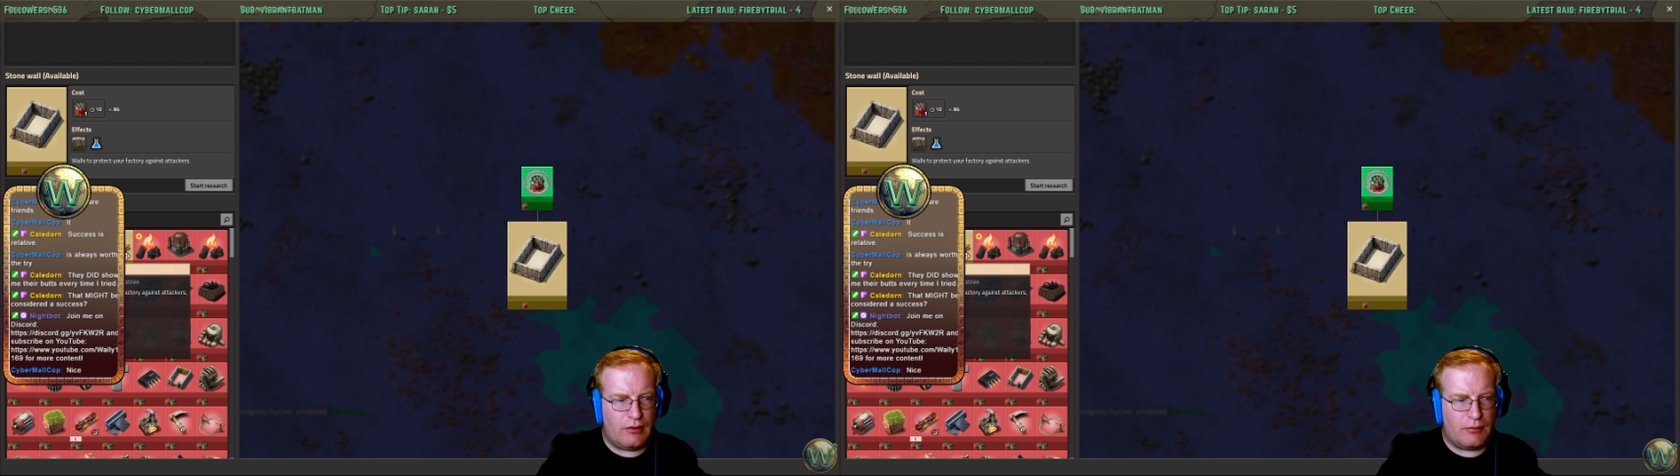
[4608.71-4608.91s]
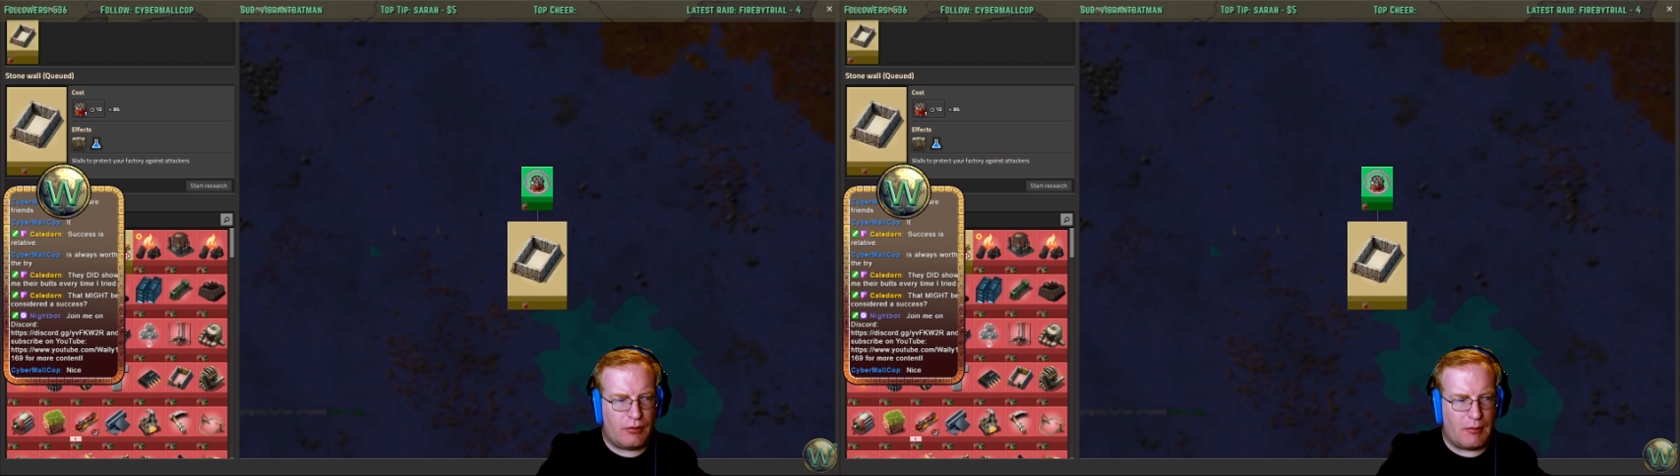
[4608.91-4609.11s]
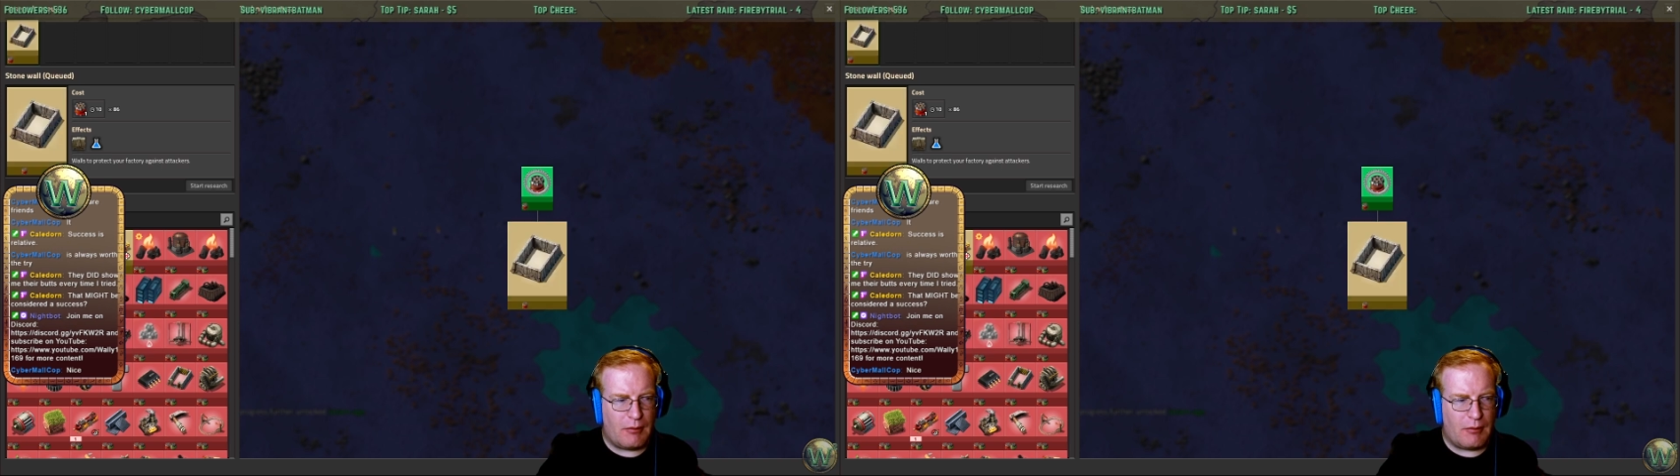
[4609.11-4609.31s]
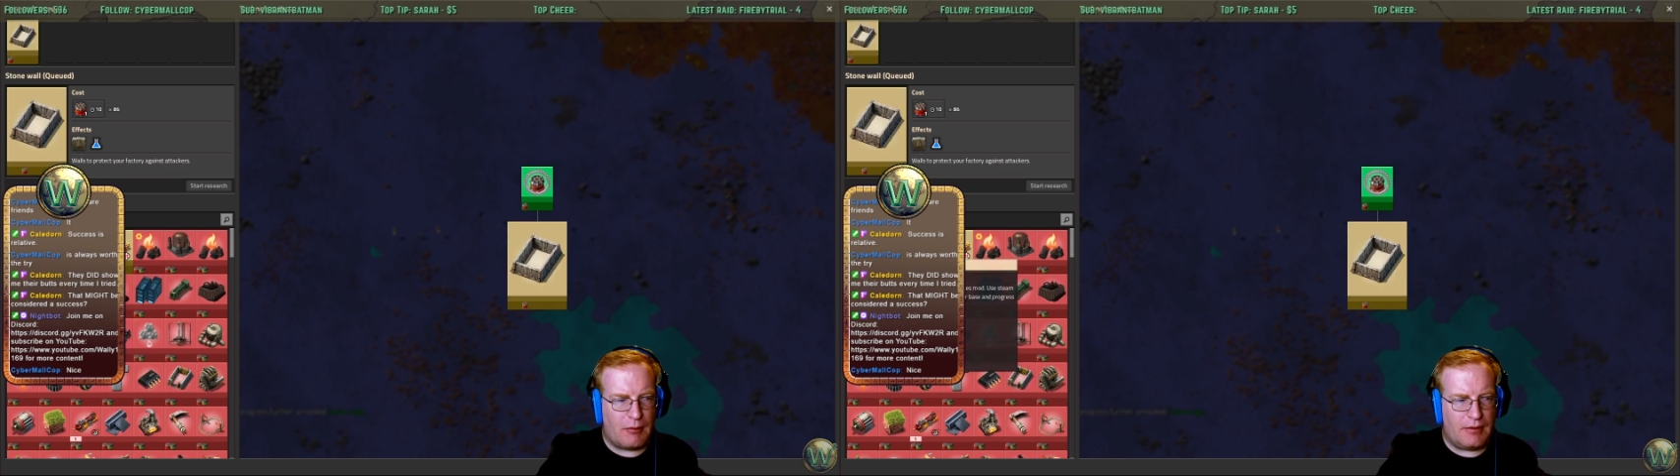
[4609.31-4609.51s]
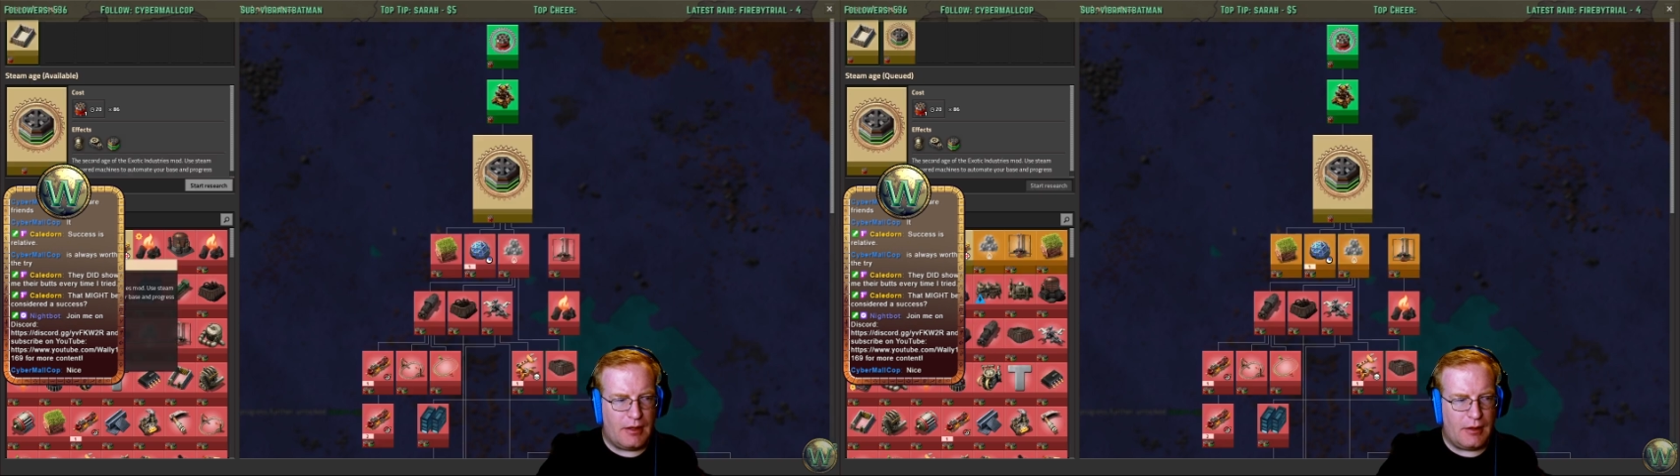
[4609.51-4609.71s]

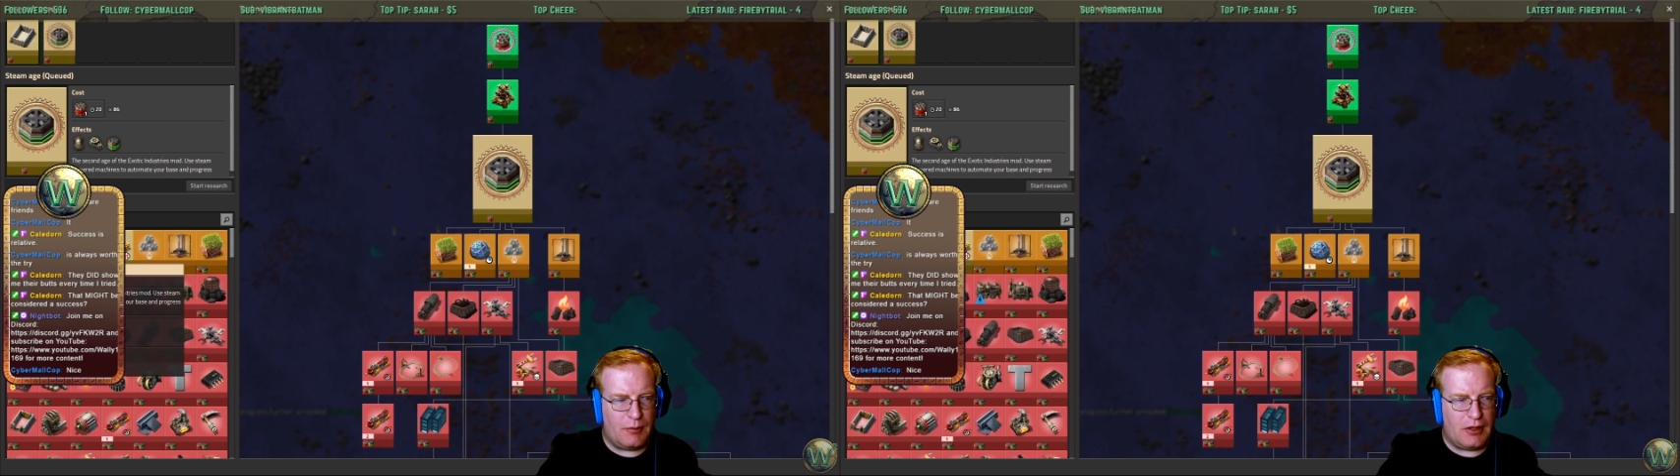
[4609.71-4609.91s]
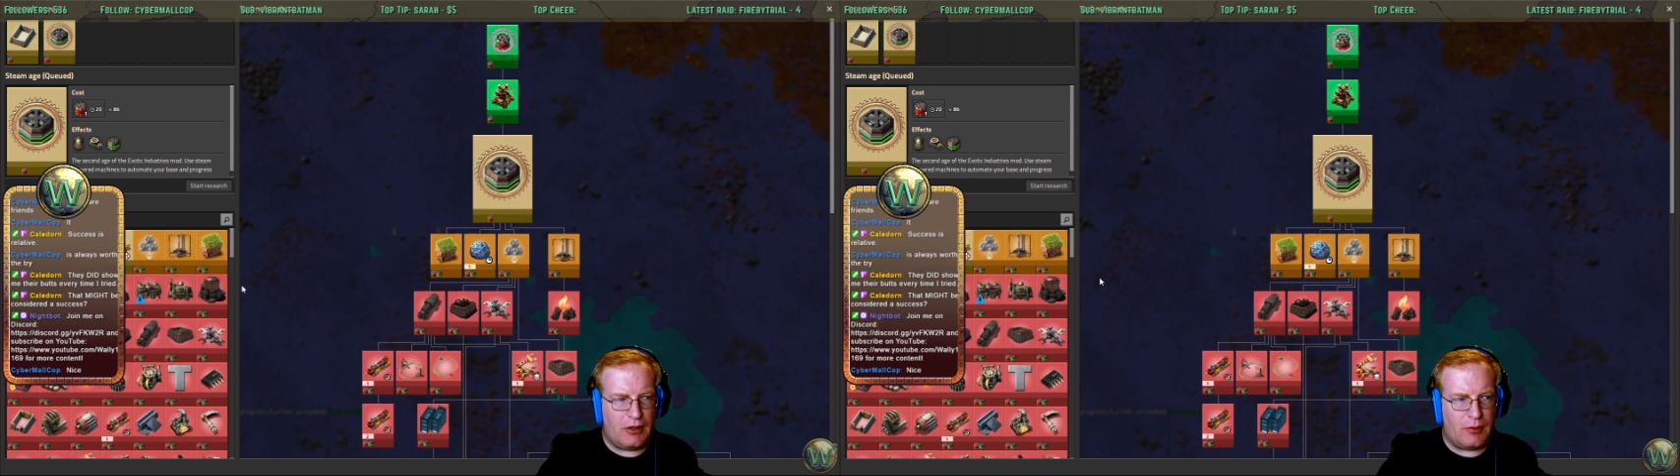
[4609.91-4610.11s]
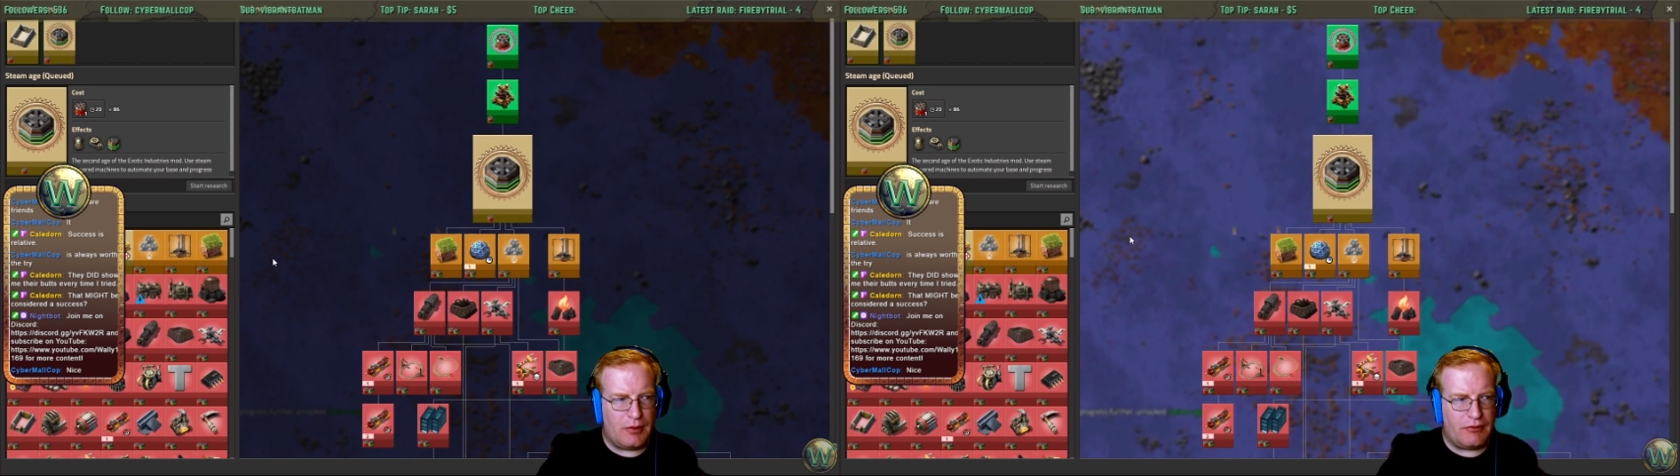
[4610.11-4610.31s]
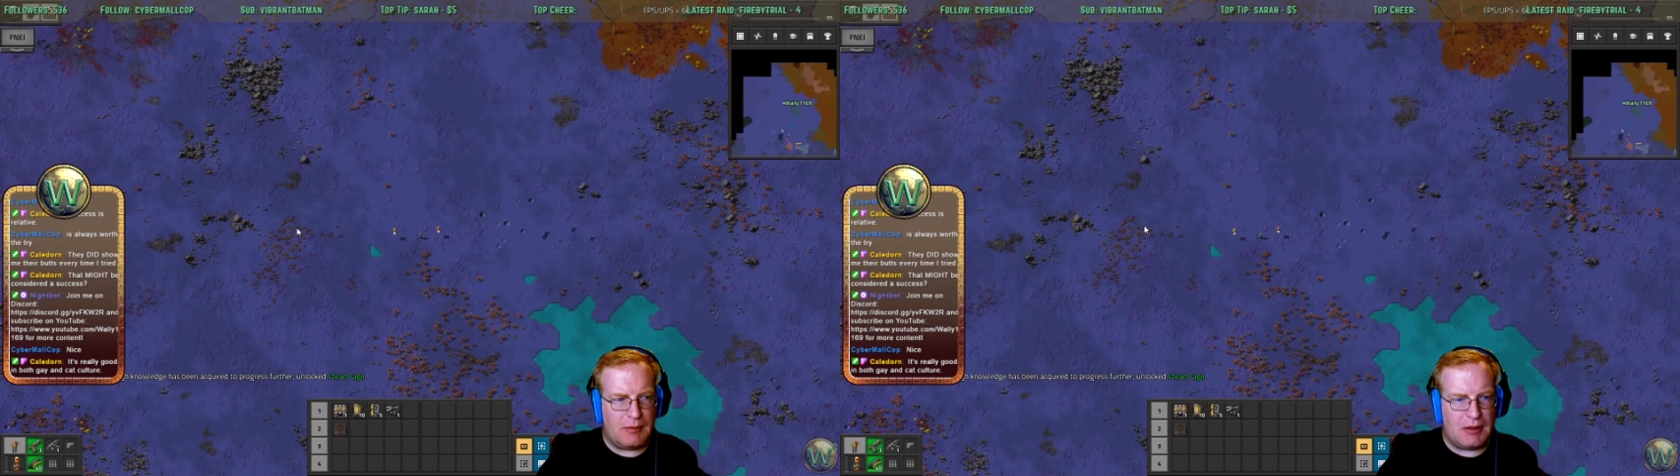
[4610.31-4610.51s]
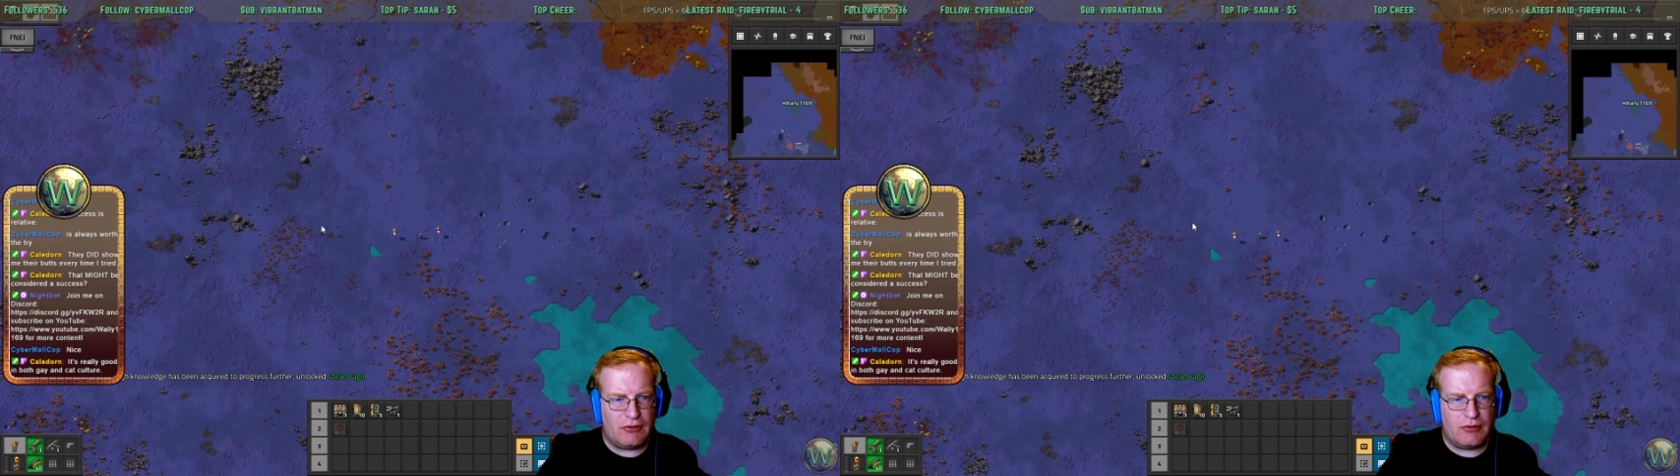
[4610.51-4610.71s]
probably, and then we can go into
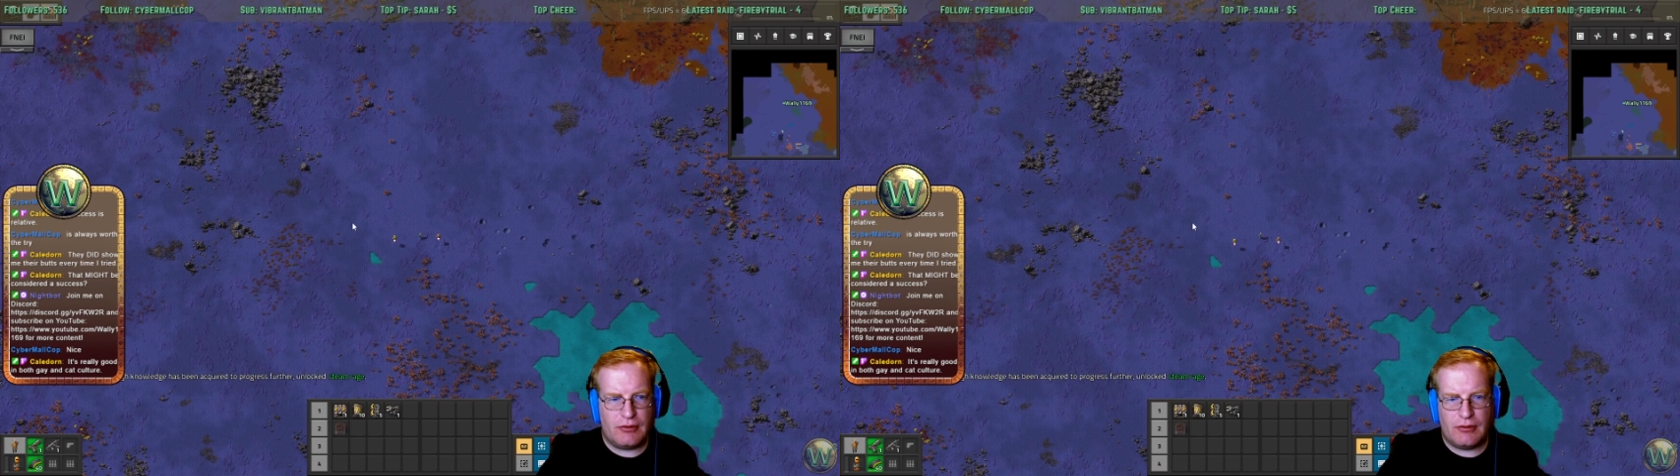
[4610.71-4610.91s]
Steam Age.